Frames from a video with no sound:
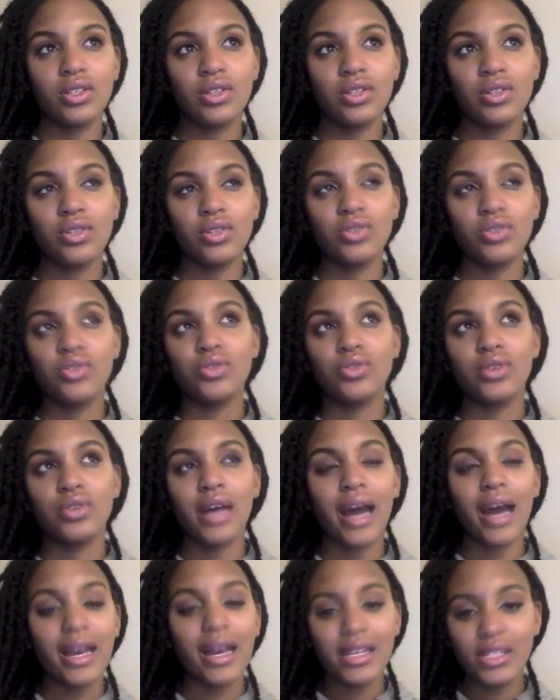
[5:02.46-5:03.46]
you
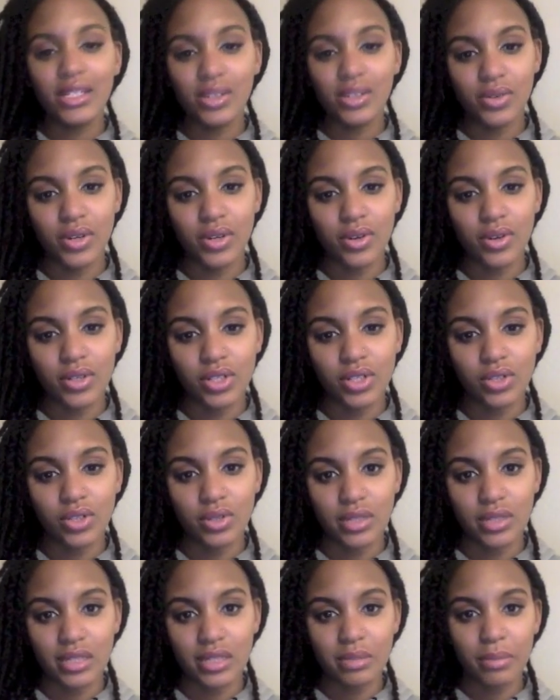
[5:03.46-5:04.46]
kind of don't know what to
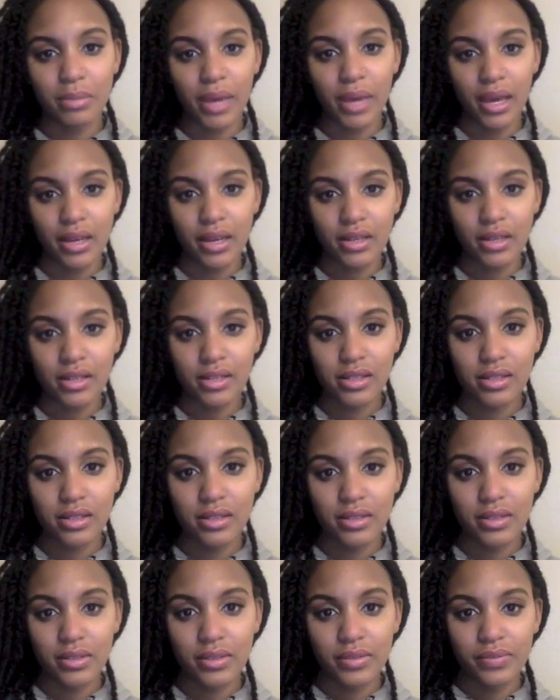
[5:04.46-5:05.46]
expect,
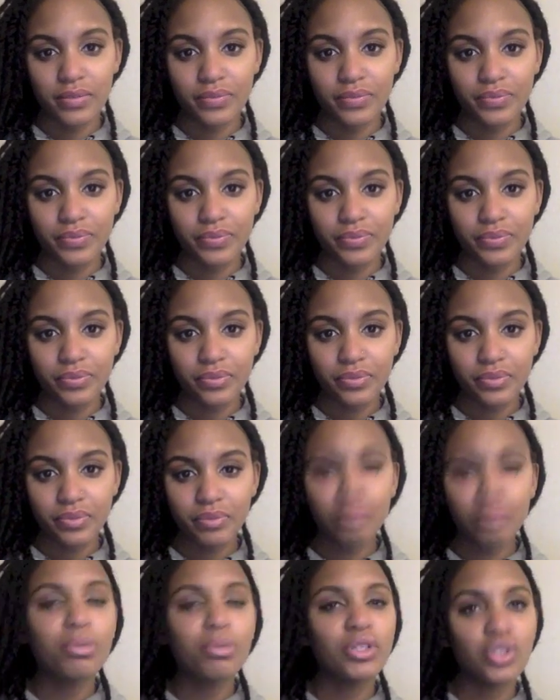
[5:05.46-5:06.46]

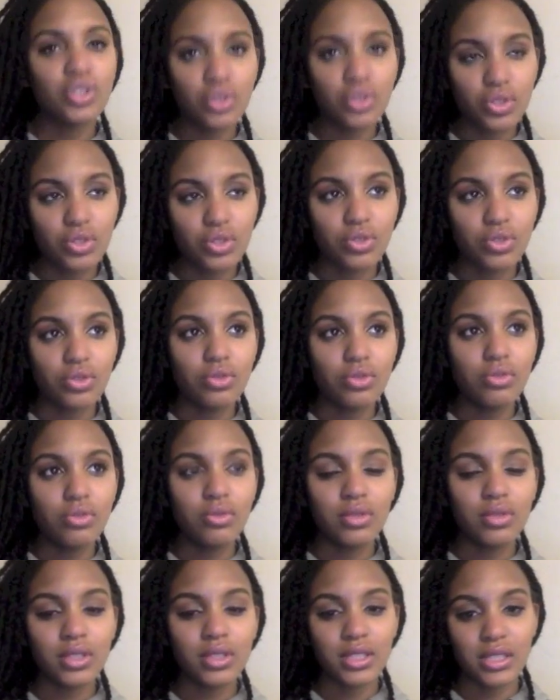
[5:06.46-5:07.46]
but you do
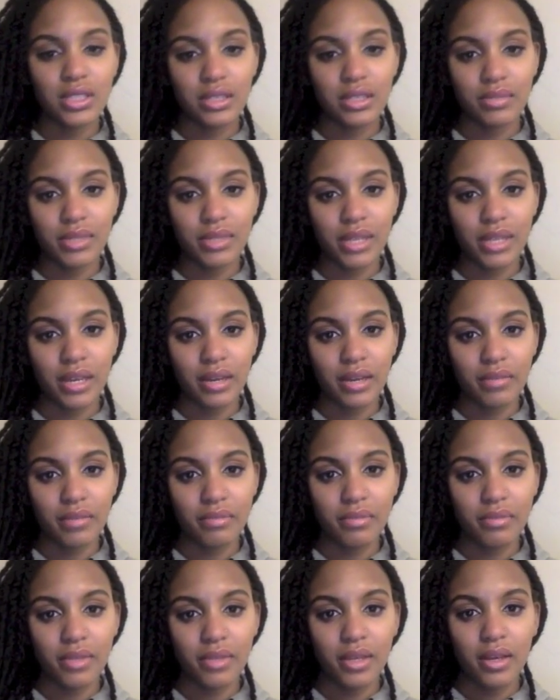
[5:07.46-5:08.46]
at the same time.
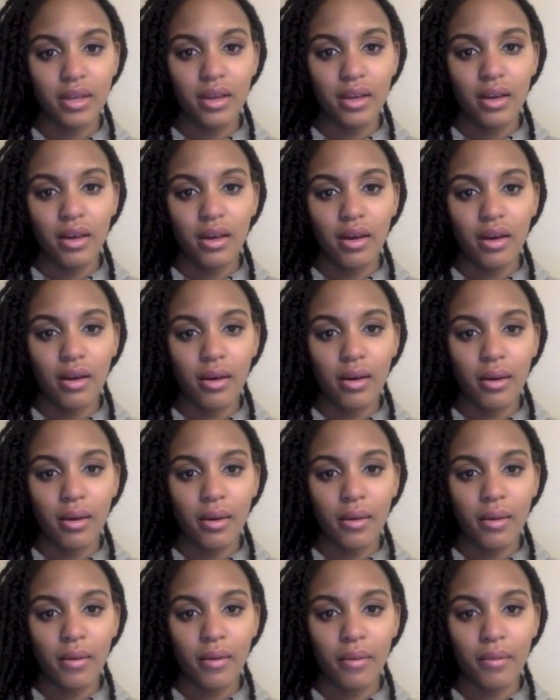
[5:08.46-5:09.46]

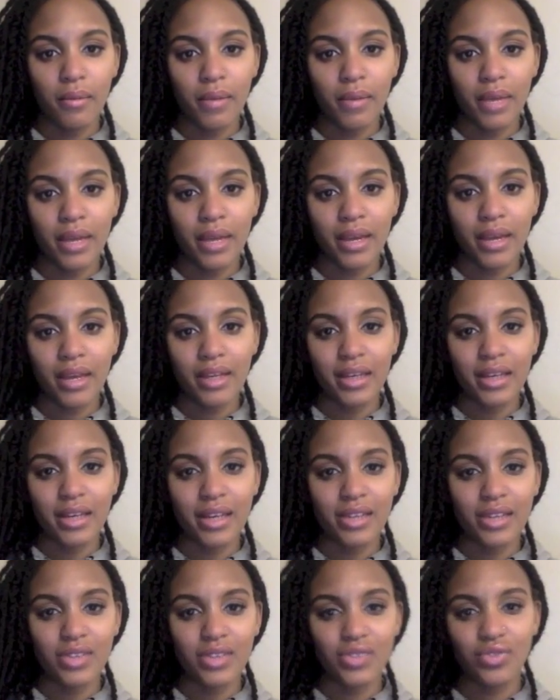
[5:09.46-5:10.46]
And I
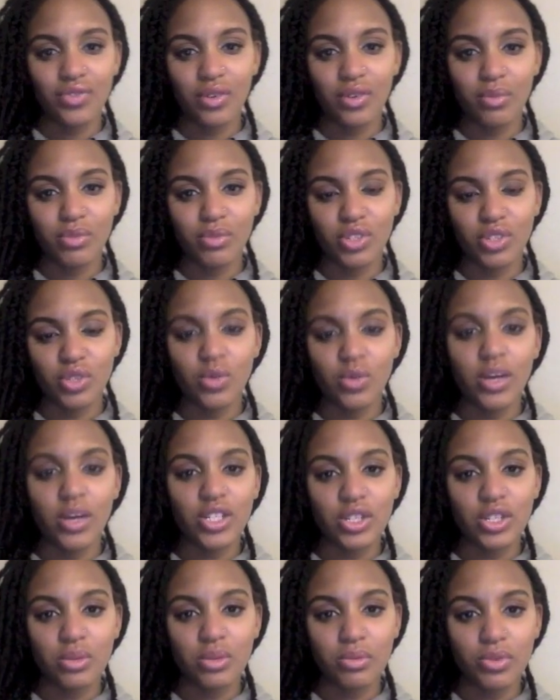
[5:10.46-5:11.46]
guess from just
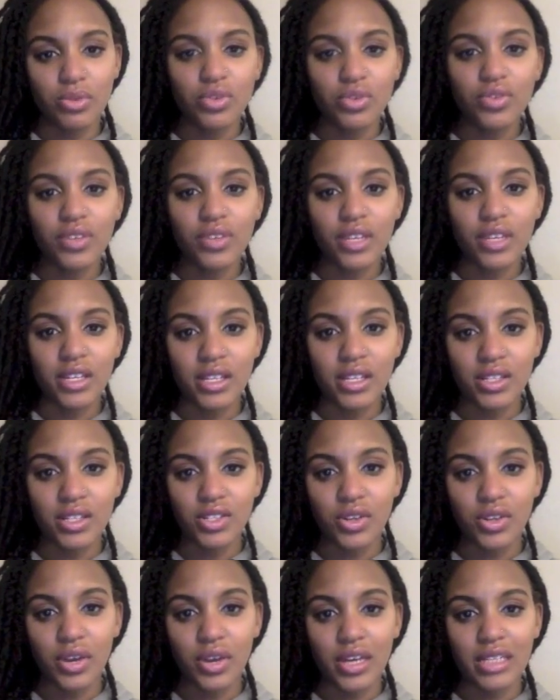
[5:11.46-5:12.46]
watching
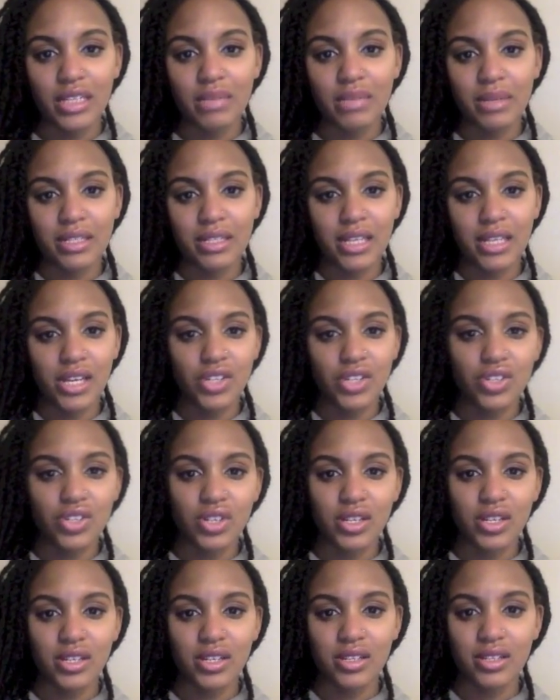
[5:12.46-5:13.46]
movies, your
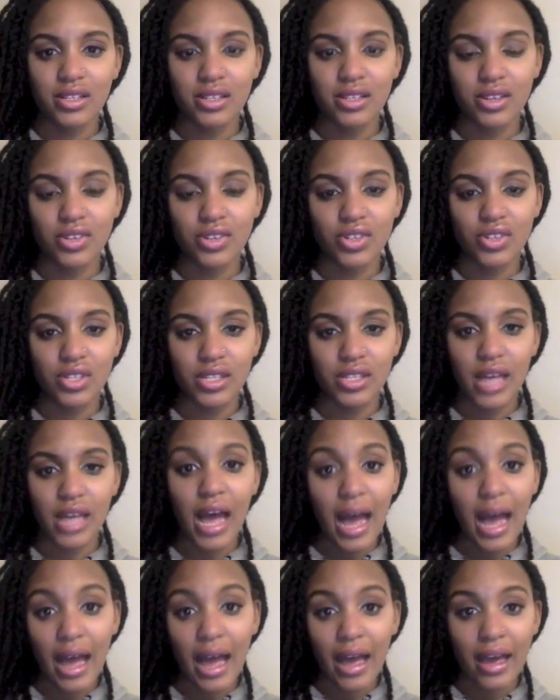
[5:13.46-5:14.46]
expectations are just
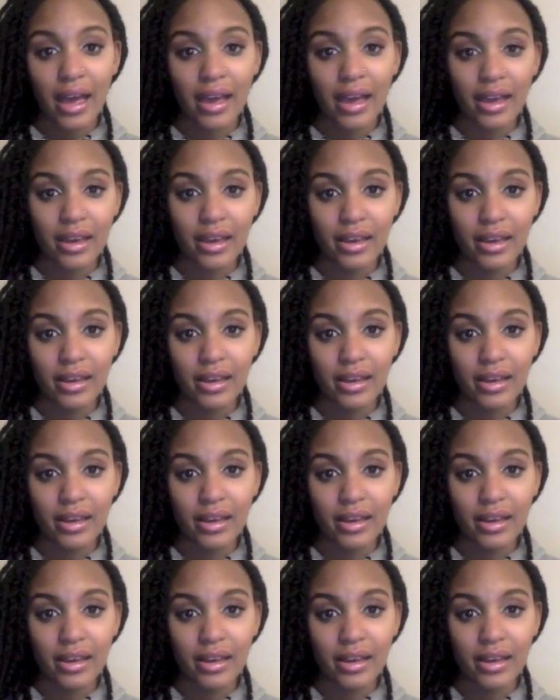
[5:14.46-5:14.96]
high